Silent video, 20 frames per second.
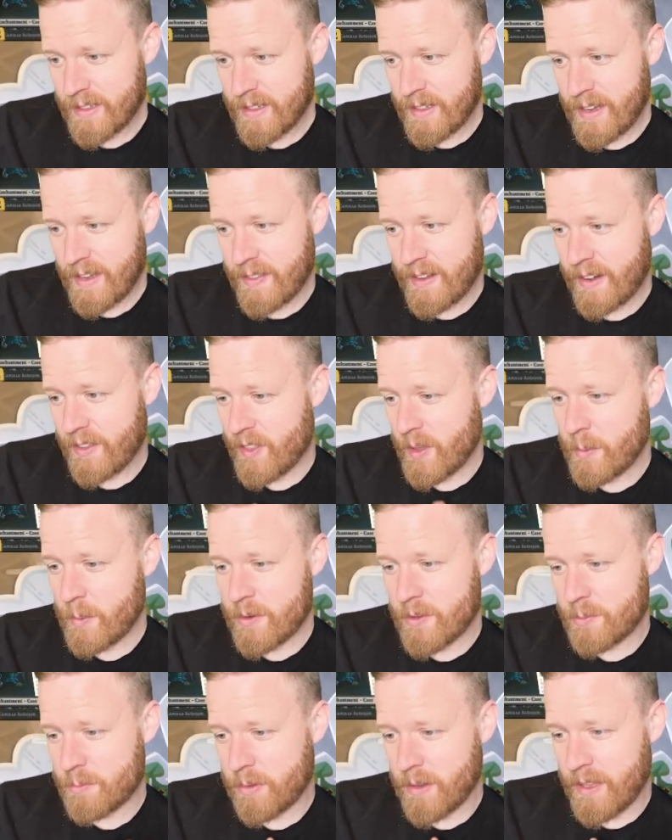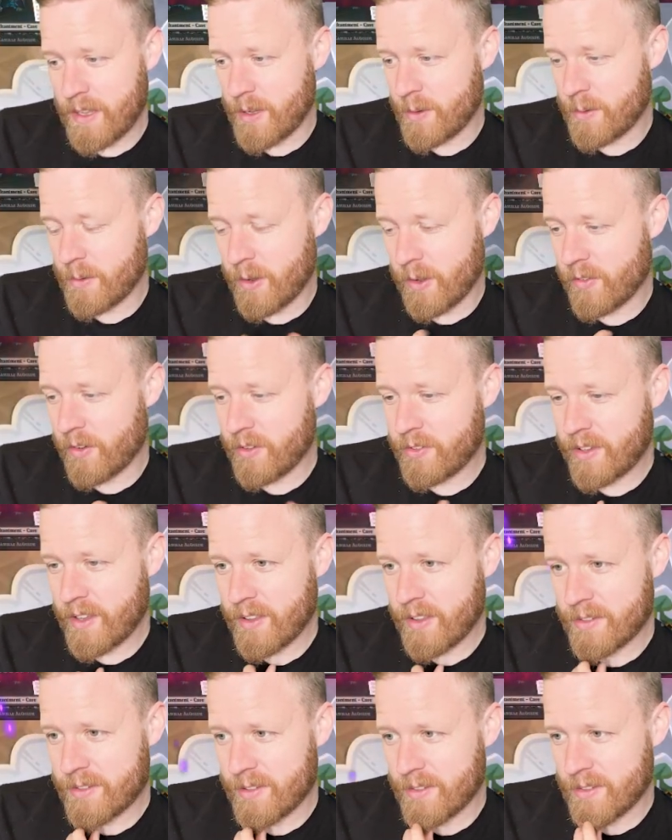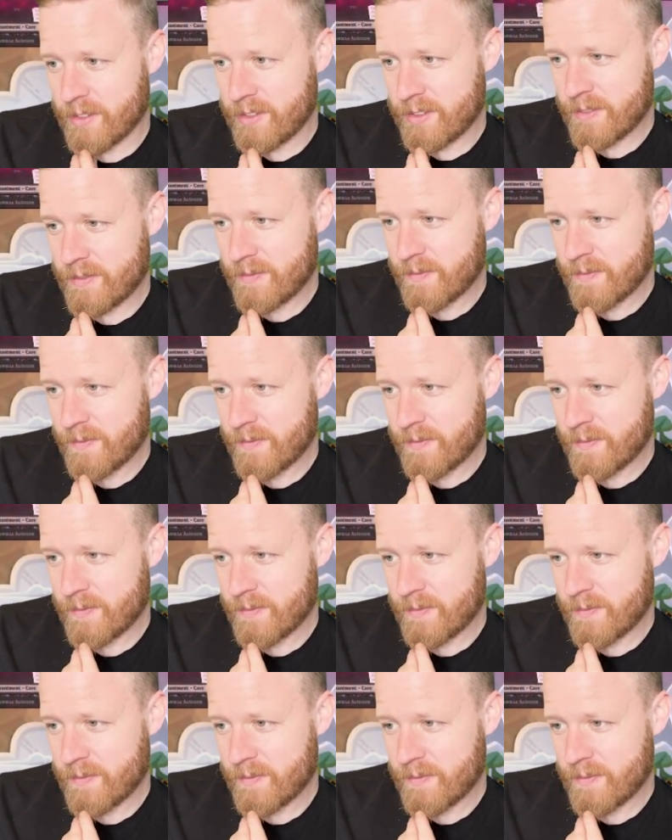And then I think we just play out all of our skeletons.